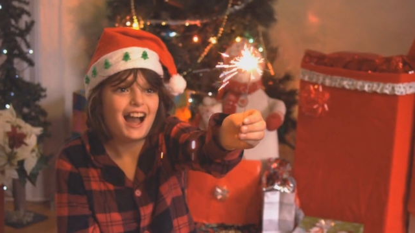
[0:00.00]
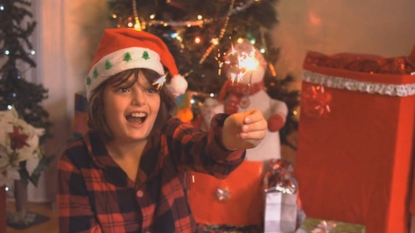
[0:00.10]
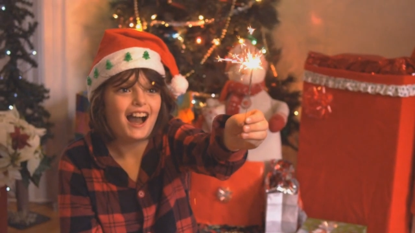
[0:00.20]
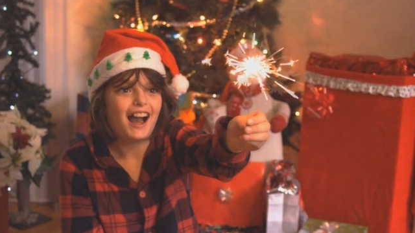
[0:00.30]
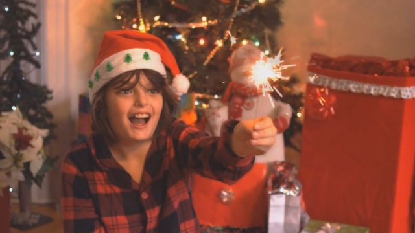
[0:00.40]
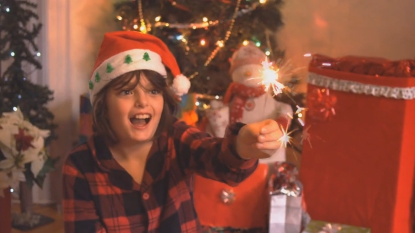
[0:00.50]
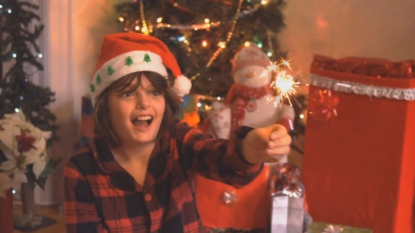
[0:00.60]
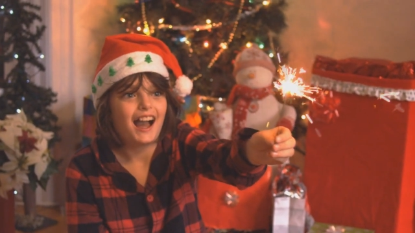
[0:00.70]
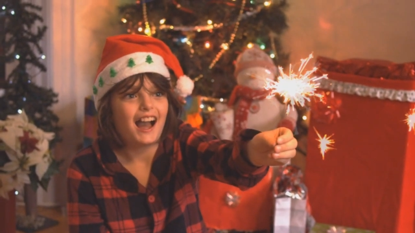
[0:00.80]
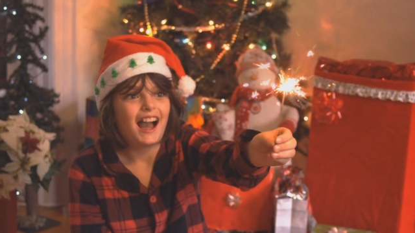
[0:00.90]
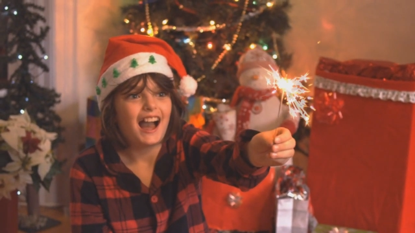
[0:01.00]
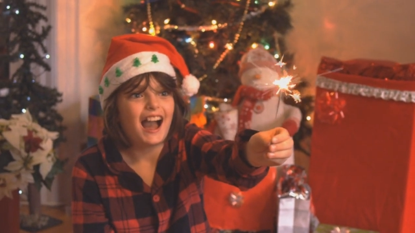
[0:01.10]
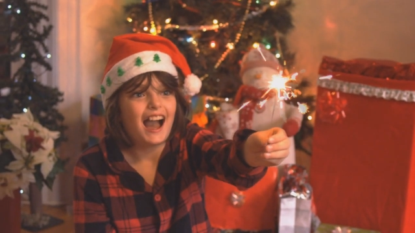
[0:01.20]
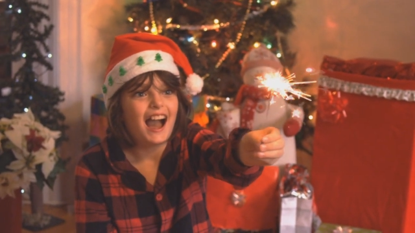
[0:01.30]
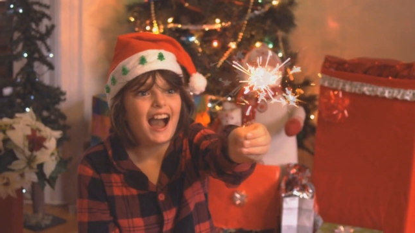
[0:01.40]

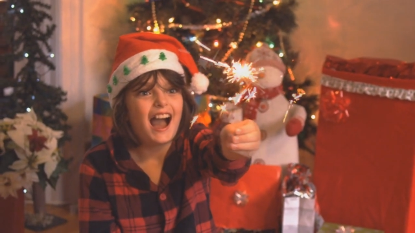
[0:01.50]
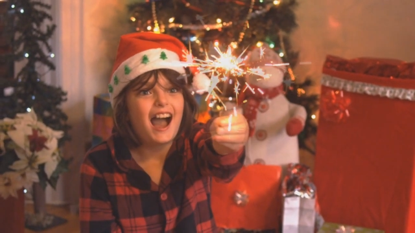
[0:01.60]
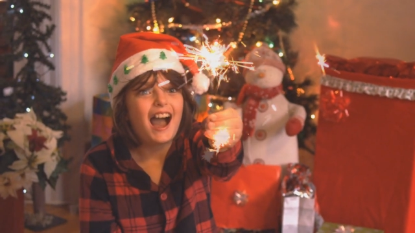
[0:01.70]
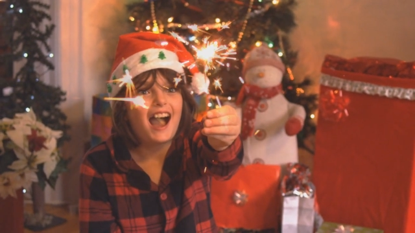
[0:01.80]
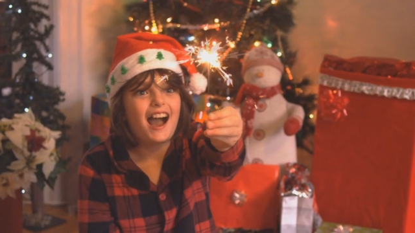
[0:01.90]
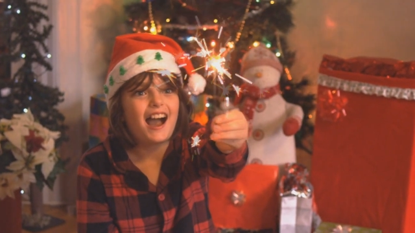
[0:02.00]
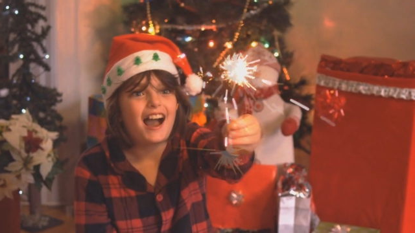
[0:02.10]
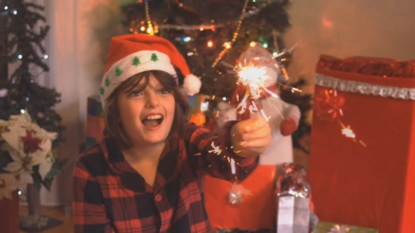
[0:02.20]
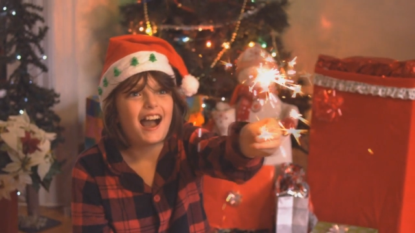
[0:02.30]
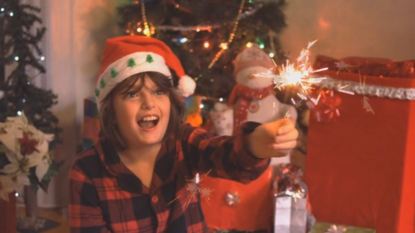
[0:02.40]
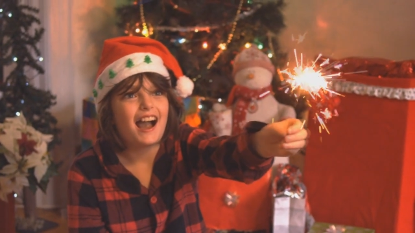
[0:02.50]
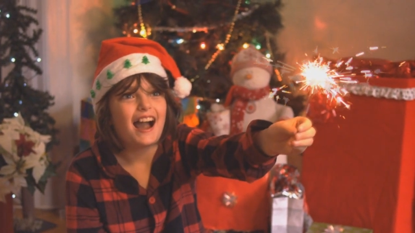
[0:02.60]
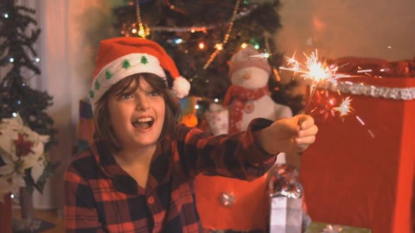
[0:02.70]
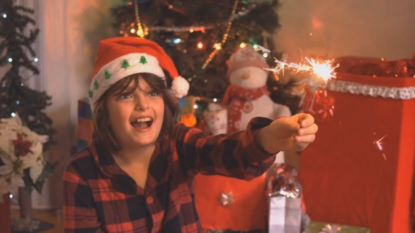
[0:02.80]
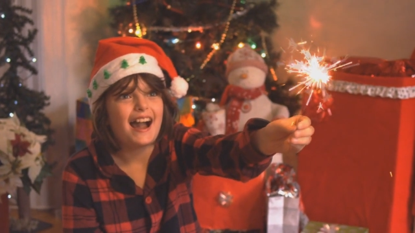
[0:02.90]

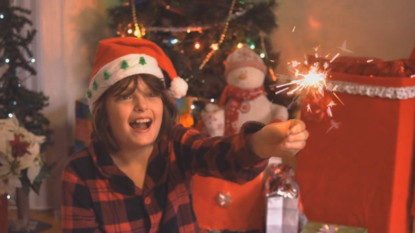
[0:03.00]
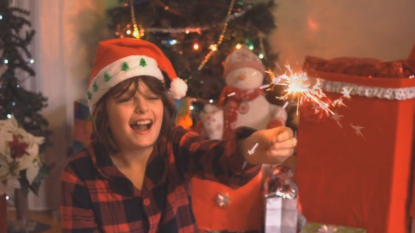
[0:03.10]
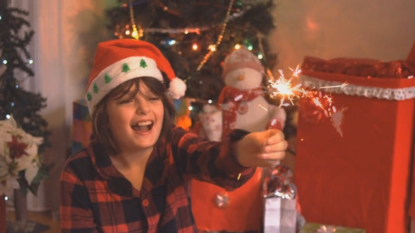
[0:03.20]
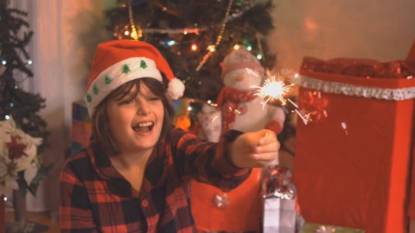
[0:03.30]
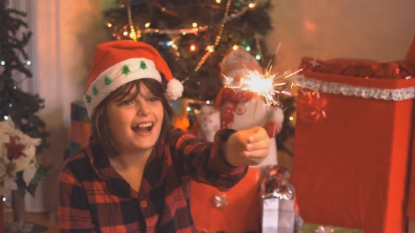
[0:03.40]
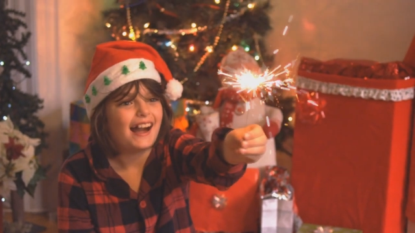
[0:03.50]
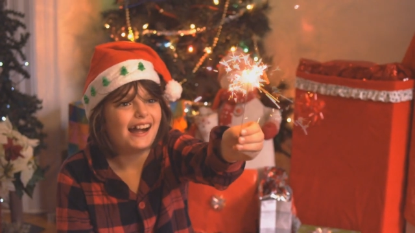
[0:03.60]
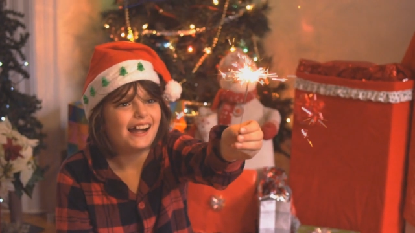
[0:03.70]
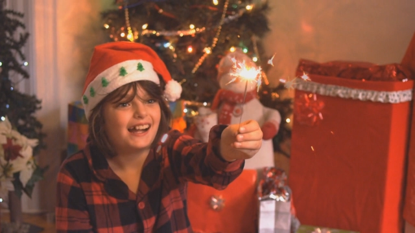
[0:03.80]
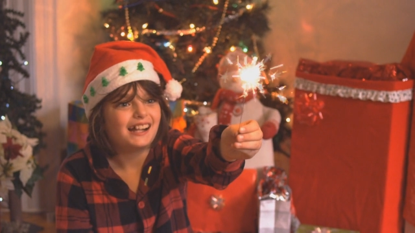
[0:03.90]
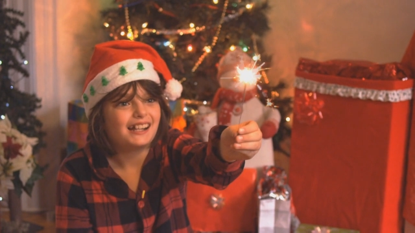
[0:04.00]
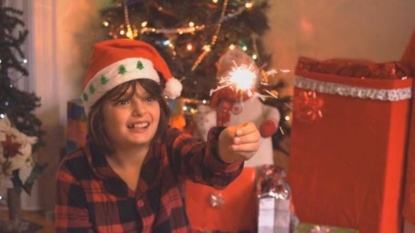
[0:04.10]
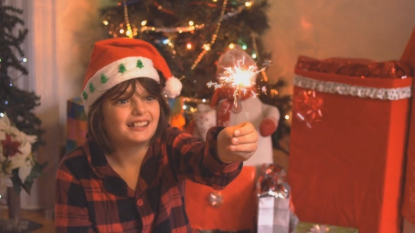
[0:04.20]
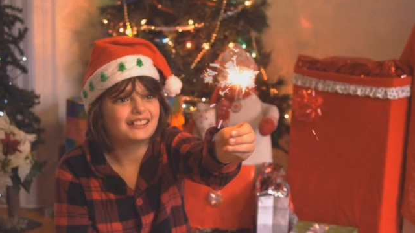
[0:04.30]
No one is speaking in this clip.